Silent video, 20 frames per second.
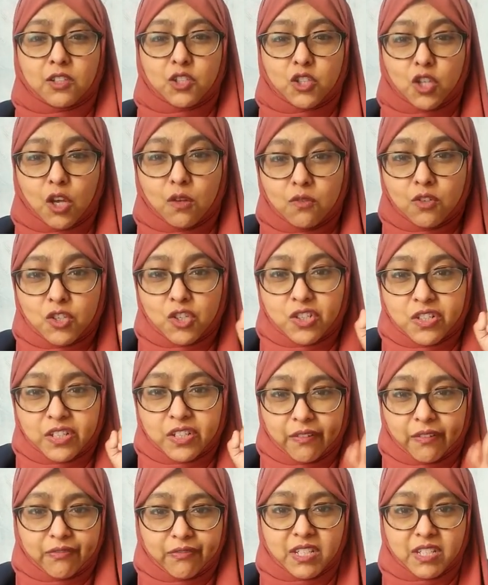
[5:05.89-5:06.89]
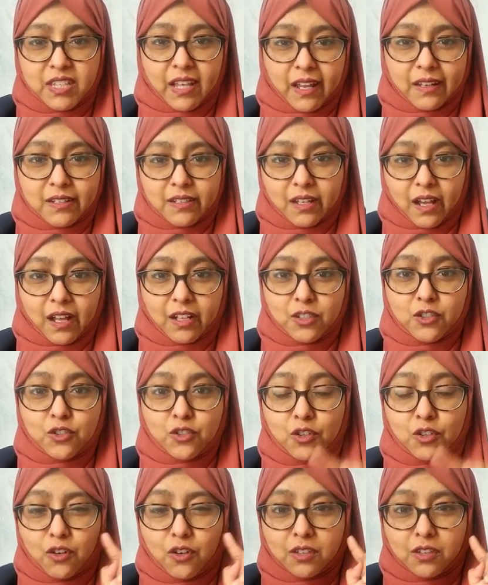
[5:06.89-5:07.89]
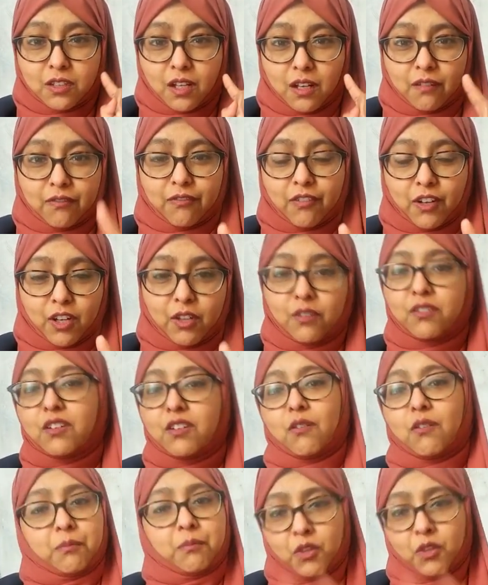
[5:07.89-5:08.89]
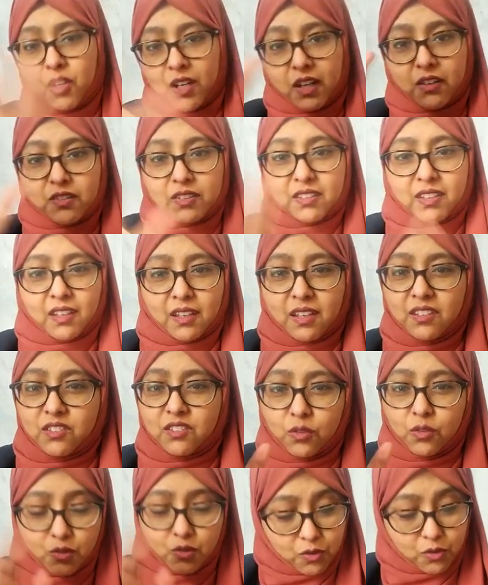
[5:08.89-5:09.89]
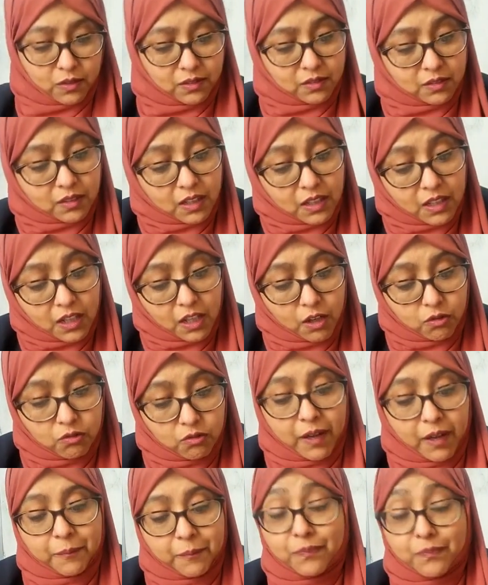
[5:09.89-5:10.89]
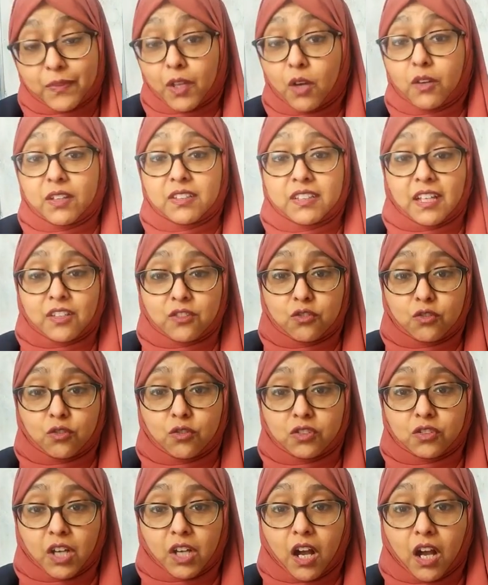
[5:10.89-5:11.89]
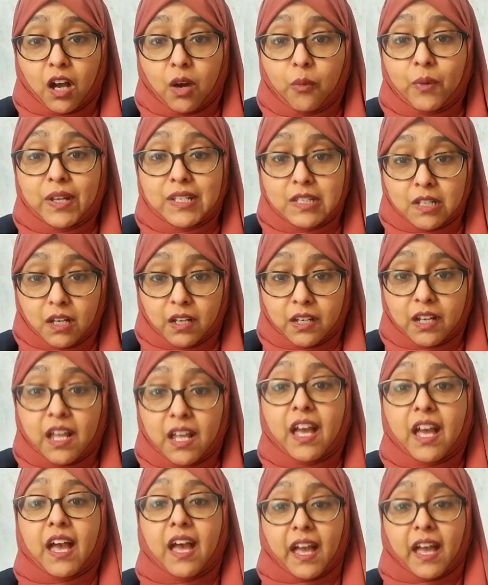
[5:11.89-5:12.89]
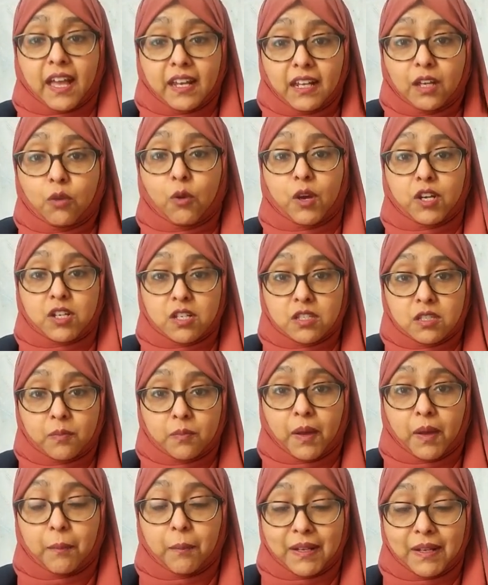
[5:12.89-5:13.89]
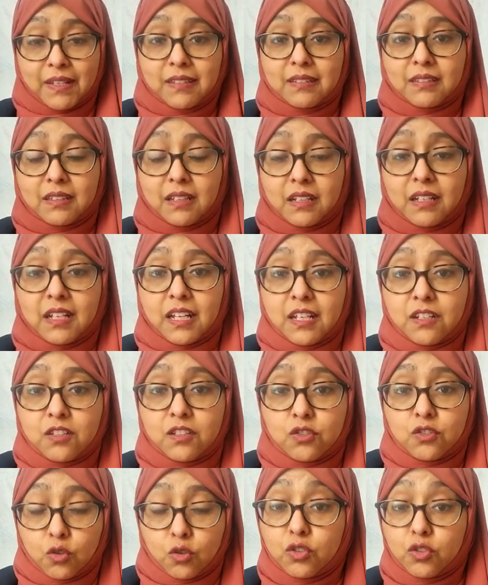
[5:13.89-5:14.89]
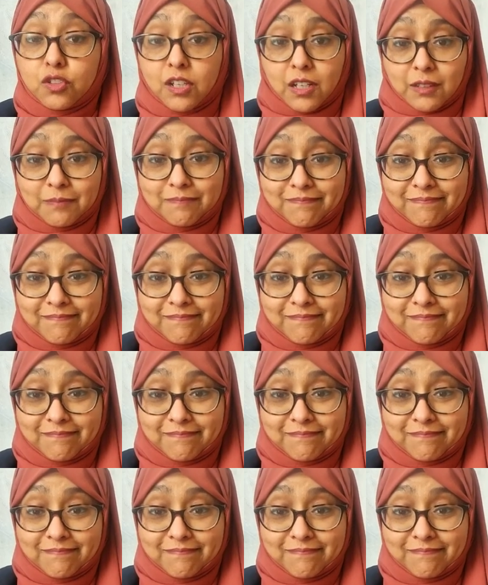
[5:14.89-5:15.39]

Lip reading: Don't shift that dial. Do not unfollow. No, I'm not allowed to say that. It's your choice. Right, because that's Georgia. Are we done? Any questions about medicine in Georgia?